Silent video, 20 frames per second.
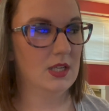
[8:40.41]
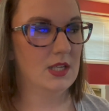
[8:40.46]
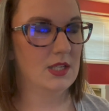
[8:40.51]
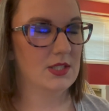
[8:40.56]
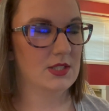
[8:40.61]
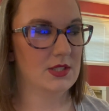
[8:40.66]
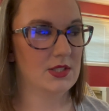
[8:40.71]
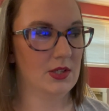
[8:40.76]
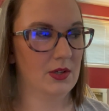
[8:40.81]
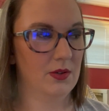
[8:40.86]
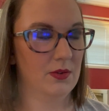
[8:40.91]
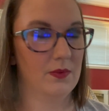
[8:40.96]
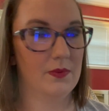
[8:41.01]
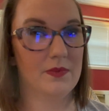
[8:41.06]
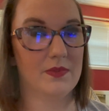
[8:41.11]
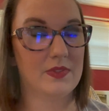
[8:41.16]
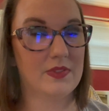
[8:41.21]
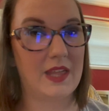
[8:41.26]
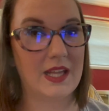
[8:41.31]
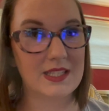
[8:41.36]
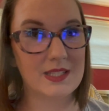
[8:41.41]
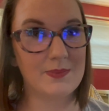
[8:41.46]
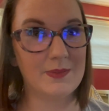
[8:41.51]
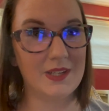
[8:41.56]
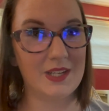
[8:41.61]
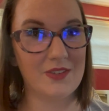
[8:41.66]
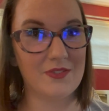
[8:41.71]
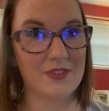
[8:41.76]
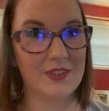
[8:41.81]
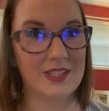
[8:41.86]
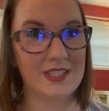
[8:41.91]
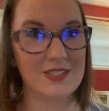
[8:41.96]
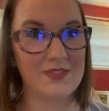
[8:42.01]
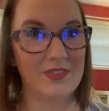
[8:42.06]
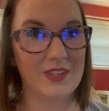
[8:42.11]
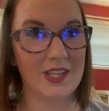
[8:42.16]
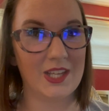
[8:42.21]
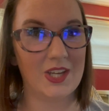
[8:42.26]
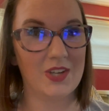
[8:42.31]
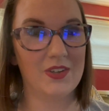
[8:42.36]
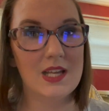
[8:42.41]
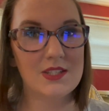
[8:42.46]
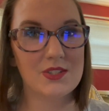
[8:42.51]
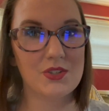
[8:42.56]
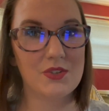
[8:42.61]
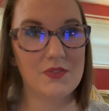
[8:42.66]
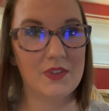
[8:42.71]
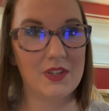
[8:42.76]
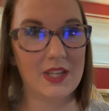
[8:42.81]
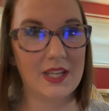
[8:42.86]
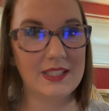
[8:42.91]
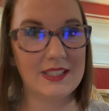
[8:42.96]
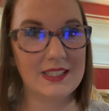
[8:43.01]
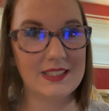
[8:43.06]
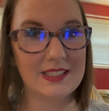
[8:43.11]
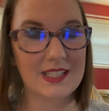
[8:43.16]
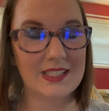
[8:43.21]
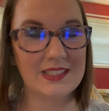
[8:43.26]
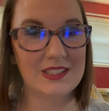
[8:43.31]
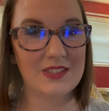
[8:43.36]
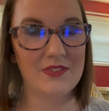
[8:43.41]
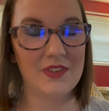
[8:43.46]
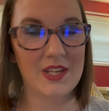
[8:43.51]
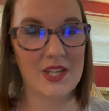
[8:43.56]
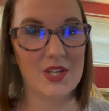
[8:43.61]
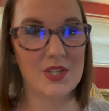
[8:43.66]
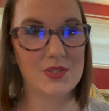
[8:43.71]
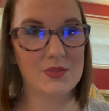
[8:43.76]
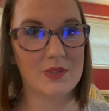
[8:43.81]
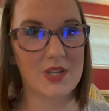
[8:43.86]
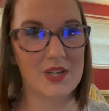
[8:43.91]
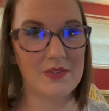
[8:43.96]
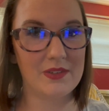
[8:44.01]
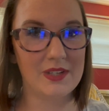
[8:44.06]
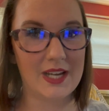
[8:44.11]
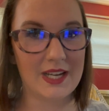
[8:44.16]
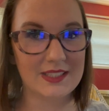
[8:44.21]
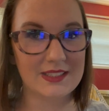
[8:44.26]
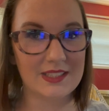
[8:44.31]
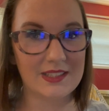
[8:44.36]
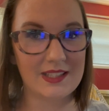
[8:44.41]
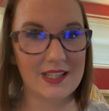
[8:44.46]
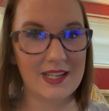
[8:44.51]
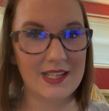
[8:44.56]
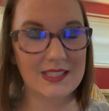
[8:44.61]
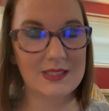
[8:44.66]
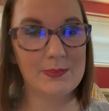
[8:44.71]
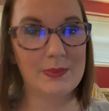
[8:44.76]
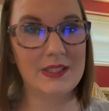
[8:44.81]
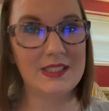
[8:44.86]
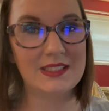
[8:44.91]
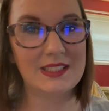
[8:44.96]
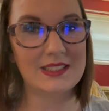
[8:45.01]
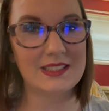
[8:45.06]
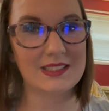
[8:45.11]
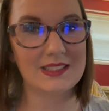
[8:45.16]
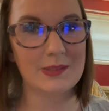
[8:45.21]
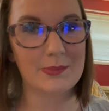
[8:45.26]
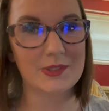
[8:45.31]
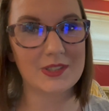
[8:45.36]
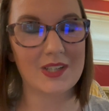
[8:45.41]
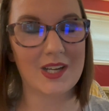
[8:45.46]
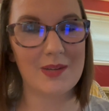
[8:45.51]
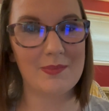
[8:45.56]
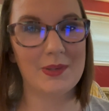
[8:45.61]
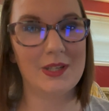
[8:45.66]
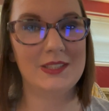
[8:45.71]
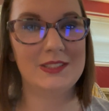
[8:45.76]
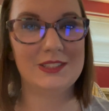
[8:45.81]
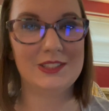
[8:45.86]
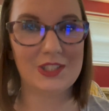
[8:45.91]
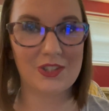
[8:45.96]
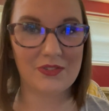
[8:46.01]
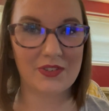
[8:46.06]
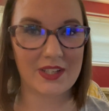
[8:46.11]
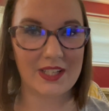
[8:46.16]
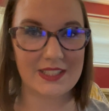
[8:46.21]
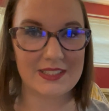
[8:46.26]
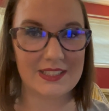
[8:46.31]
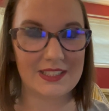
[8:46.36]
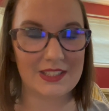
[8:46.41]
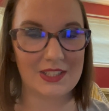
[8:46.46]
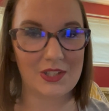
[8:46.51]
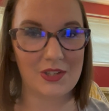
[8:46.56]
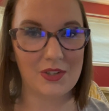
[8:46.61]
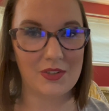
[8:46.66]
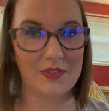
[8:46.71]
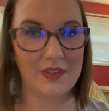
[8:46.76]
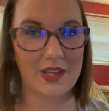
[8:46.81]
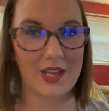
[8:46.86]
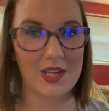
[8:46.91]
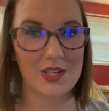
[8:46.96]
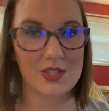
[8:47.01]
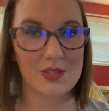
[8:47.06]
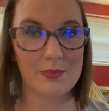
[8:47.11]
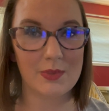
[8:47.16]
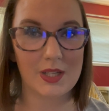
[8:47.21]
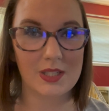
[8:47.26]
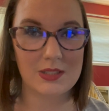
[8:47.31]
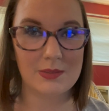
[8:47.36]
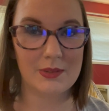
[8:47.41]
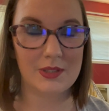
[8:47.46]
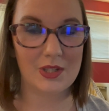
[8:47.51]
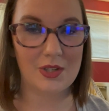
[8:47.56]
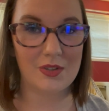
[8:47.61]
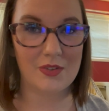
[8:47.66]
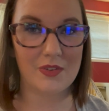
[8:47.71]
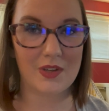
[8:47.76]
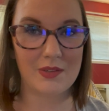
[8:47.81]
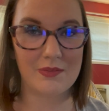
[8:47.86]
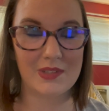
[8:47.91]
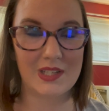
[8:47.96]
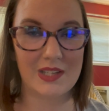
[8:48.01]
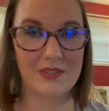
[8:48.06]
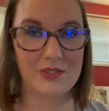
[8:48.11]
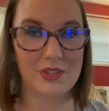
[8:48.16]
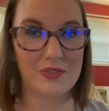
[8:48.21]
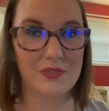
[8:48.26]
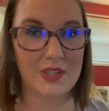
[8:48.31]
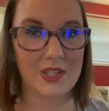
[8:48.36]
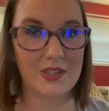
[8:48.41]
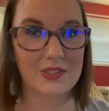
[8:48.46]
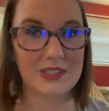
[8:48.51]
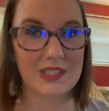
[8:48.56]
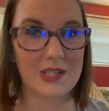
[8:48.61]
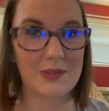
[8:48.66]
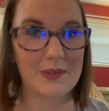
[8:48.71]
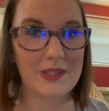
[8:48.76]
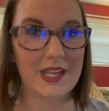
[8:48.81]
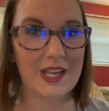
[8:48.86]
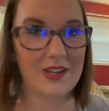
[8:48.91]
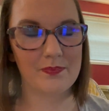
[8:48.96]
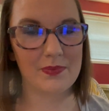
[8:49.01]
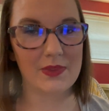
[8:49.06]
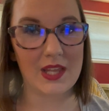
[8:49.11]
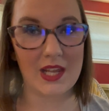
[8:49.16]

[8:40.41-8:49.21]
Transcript: So that's been it for this video. So if you like these kinds of videos where I react to things, please hit the subscribe button. Don't forget to hit the notification bell to be notified when I have new videos coming out.